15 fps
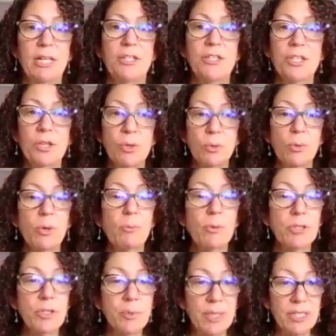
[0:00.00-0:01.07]
So when
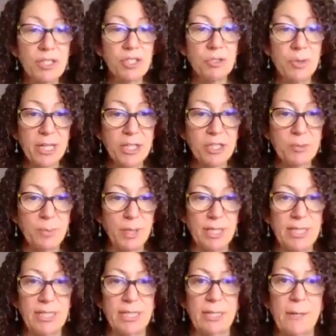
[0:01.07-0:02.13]
we're doing stretched
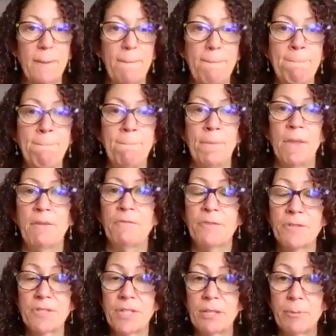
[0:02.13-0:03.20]
blending,
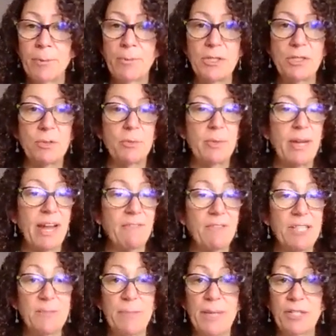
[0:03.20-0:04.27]
first thing we would do, we would have
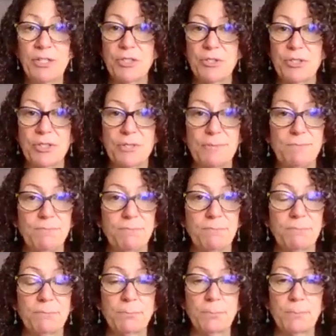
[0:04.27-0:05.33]
these pictures.
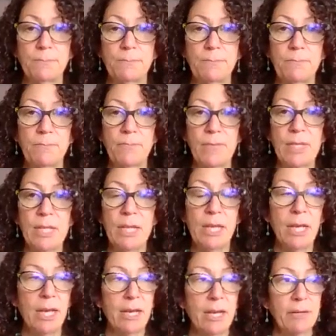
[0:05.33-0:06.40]

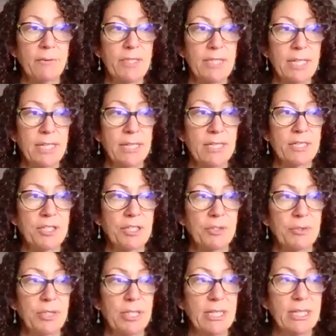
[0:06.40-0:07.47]
And I would say to the
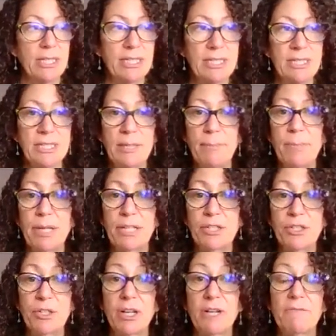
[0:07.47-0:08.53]
children, this is a
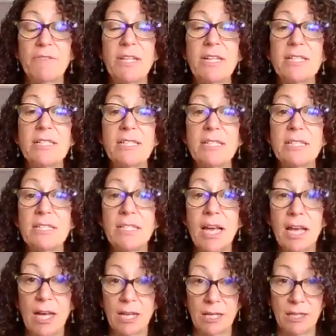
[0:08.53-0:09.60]
picture of the
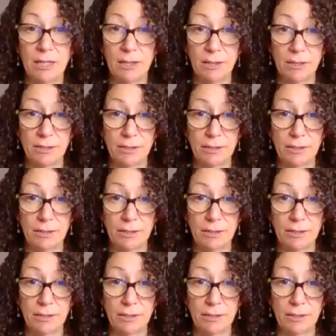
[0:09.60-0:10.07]
sun.